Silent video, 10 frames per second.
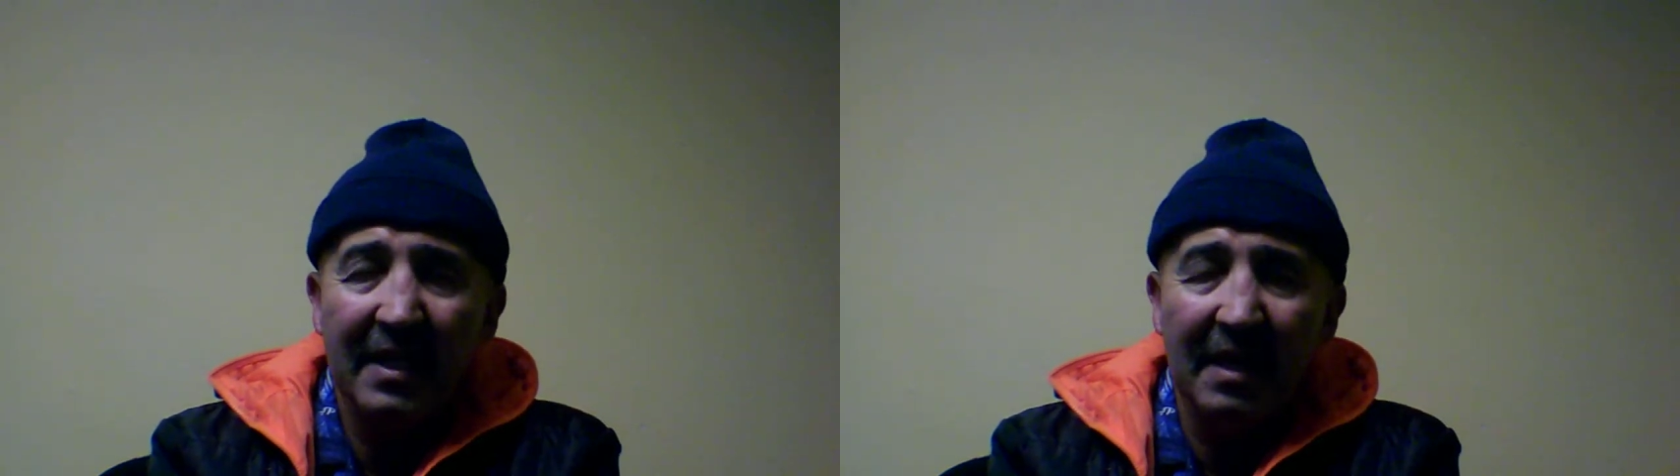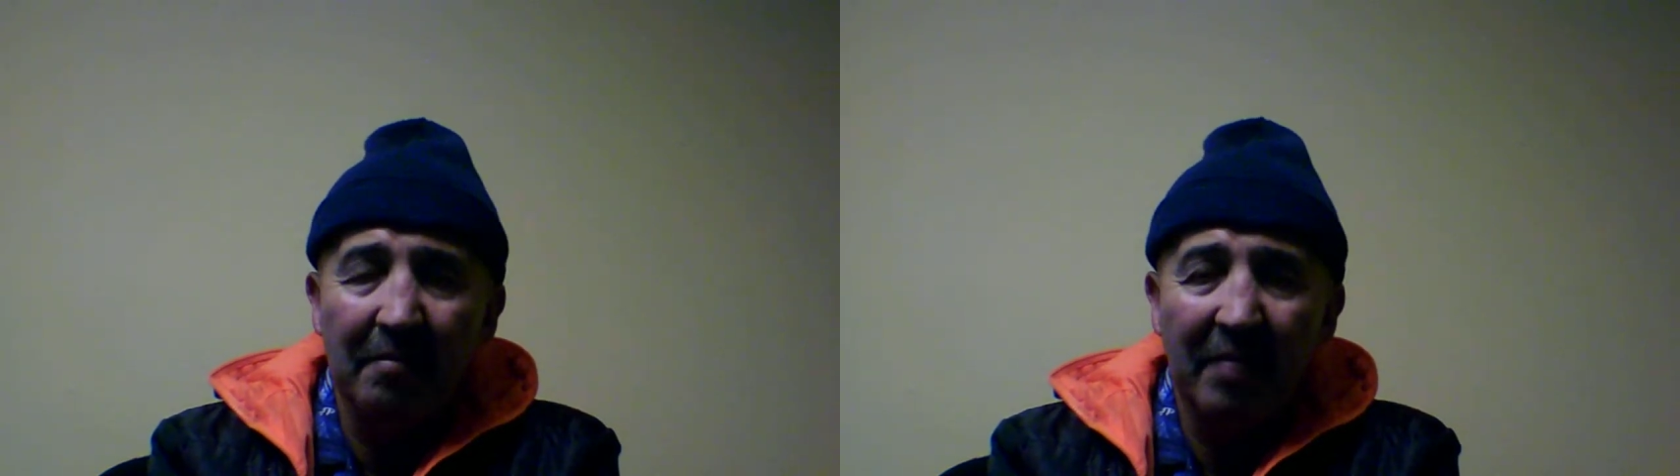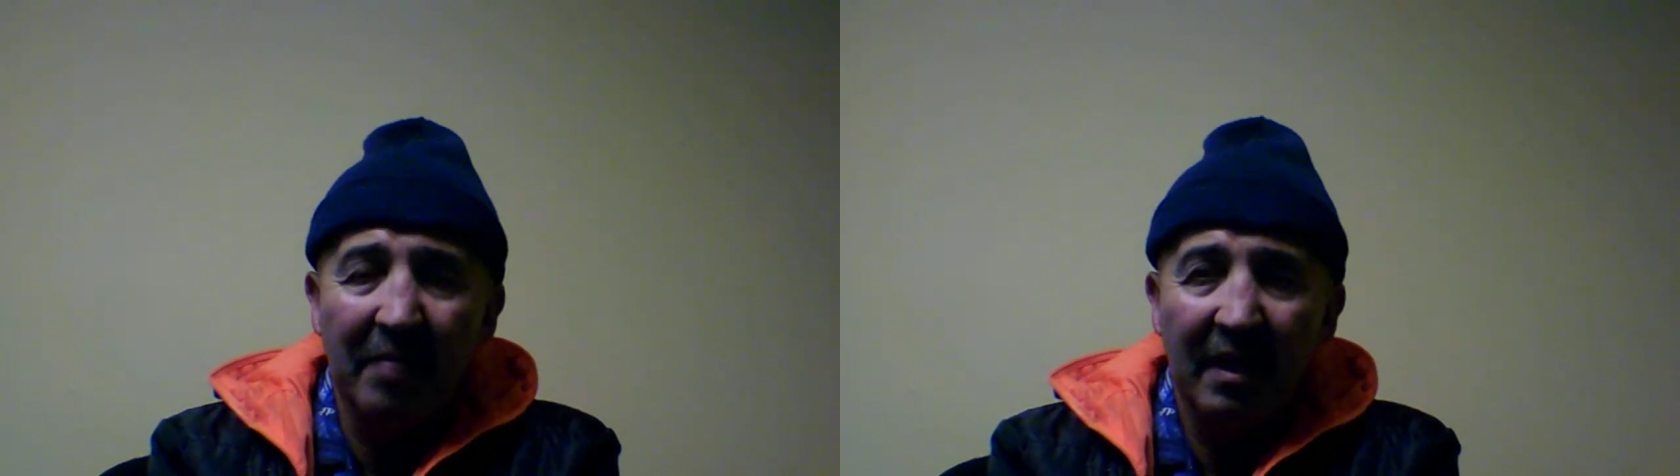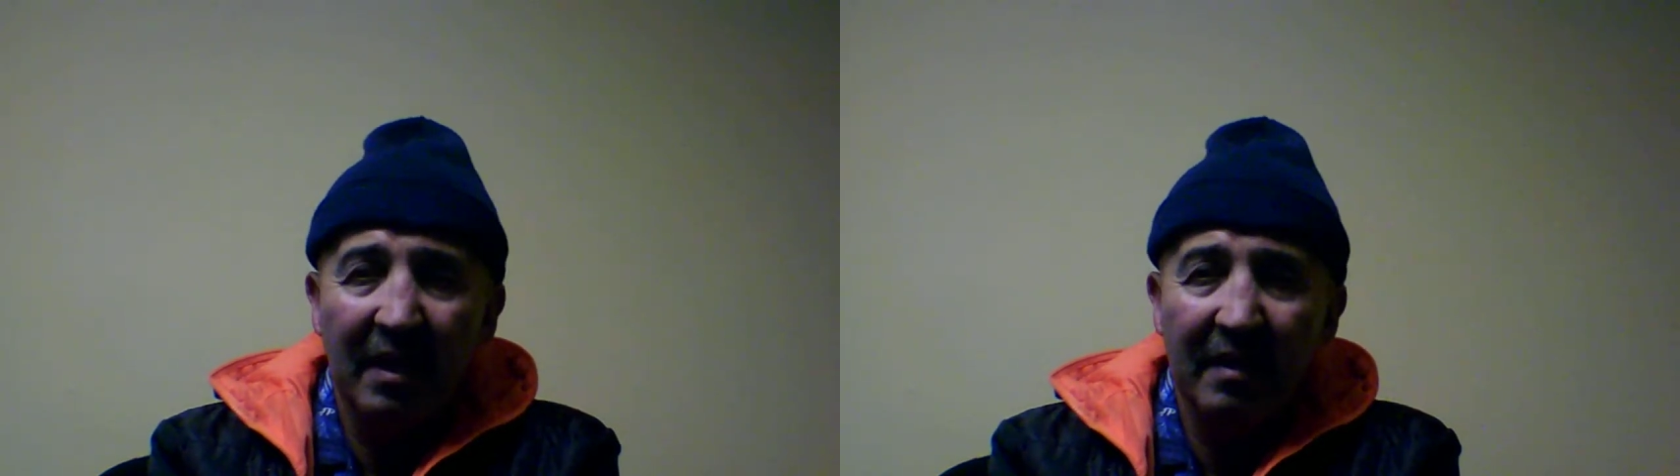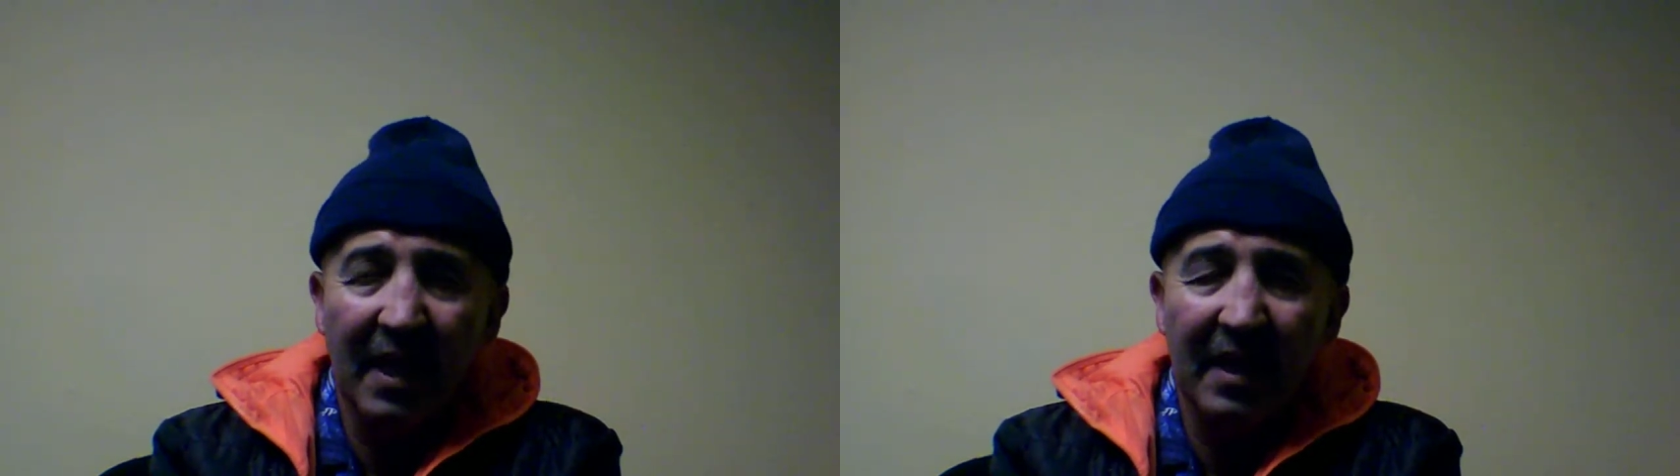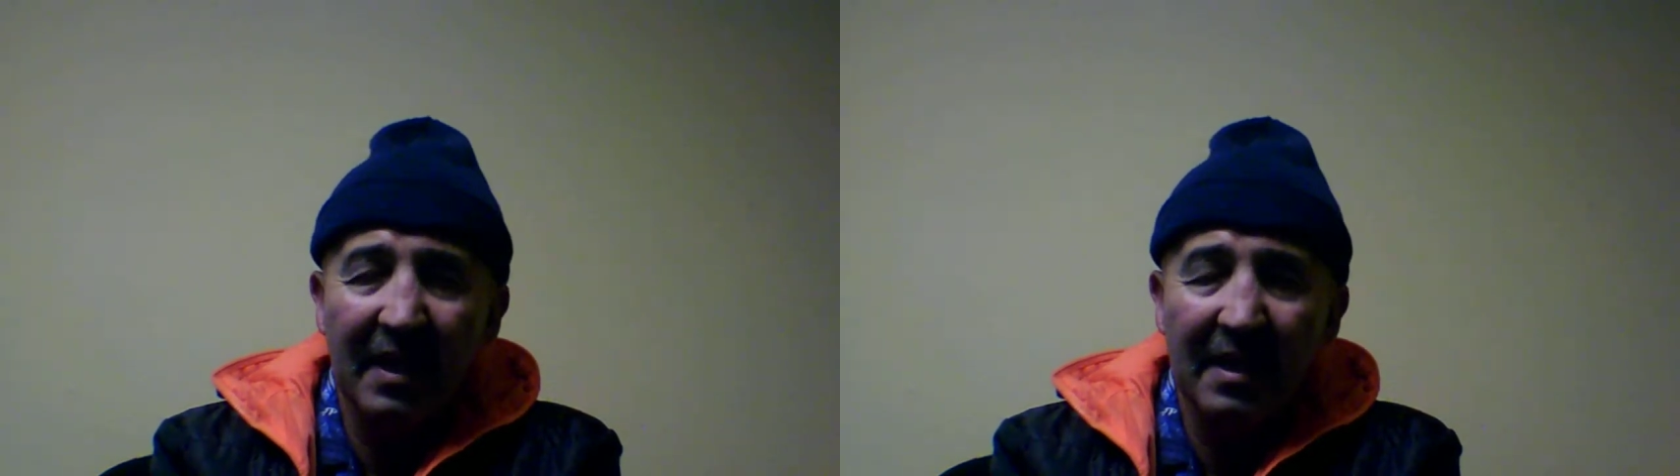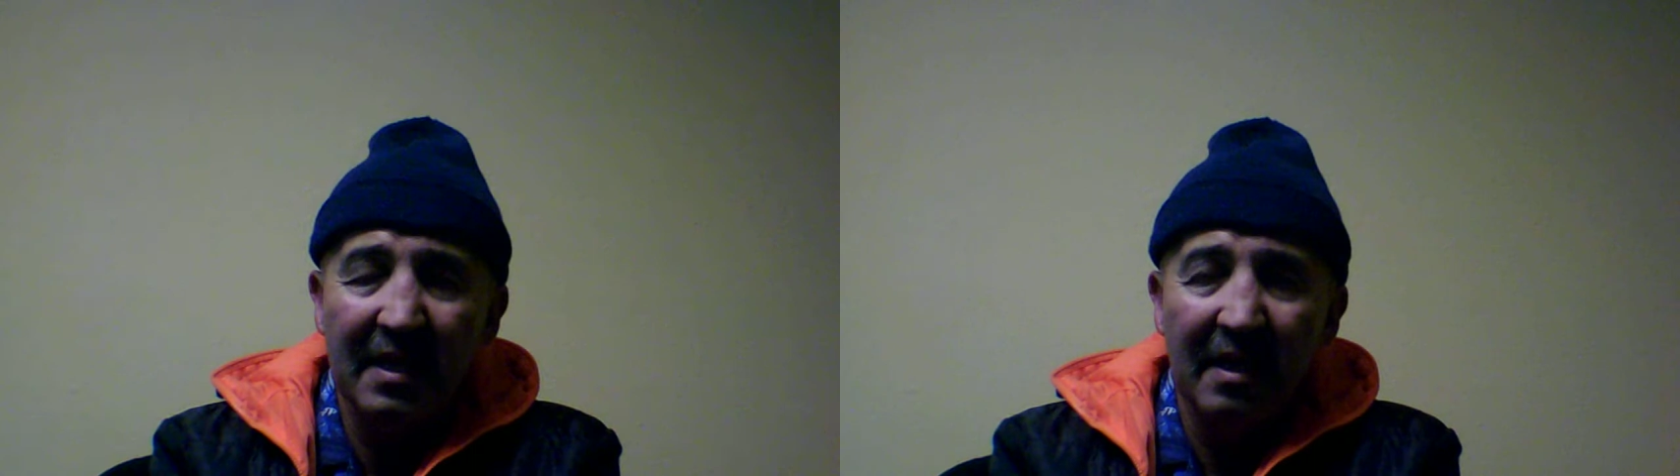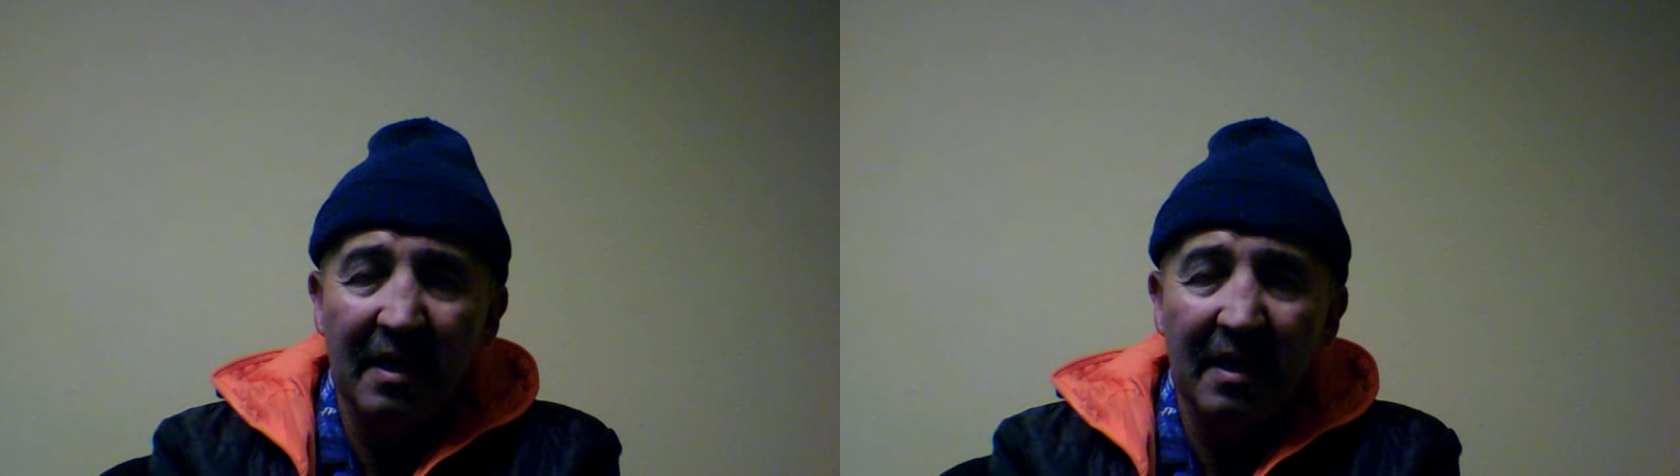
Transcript: and many scientists